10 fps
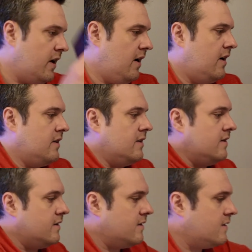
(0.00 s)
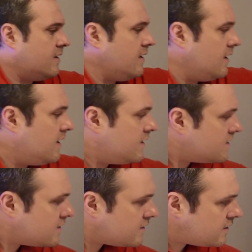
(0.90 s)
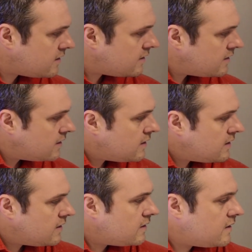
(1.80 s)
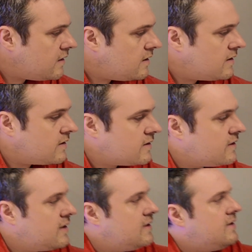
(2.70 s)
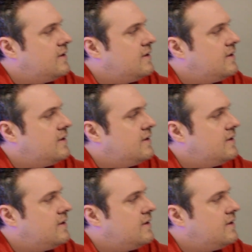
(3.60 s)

And then this is the